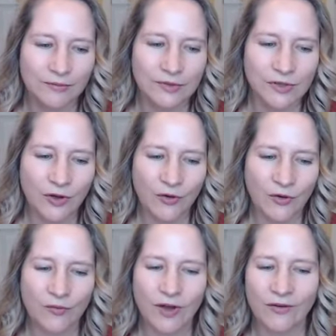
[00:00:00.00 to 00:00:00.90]

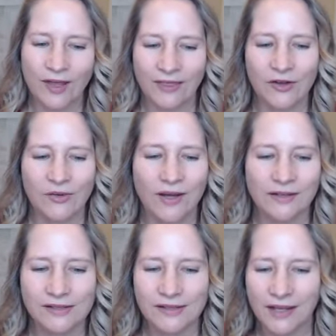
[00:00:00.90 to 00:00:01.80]
So, all right, they go on
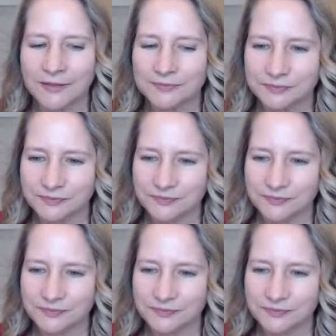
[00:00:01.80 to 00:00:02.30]
to say,